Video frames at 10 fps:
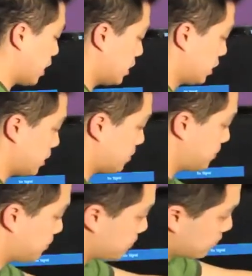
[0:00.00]
colors.
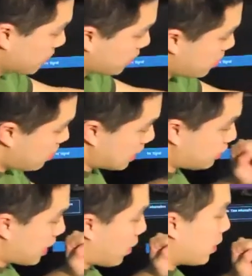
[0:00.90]
That's for
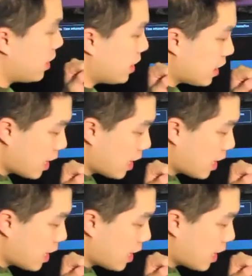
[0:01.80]
that one.